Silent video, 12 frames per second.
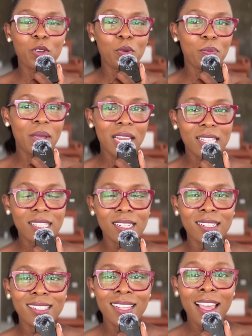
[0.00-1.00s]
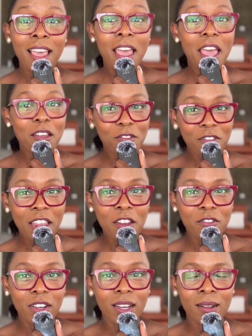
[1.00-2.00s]
your patients a
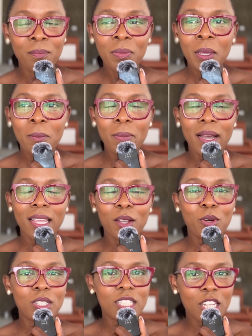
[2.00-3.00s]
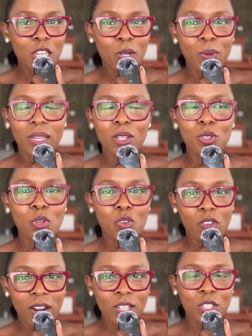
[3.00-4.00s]
favor by continuing to
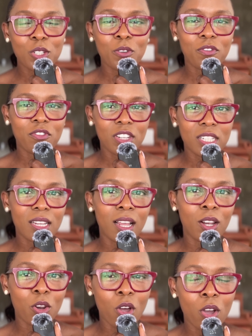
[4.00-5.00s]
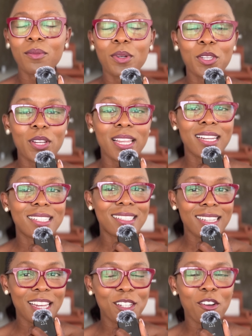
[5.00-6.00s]
trudge your feet along when you're in a
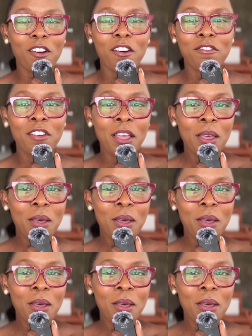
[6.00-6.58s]
state of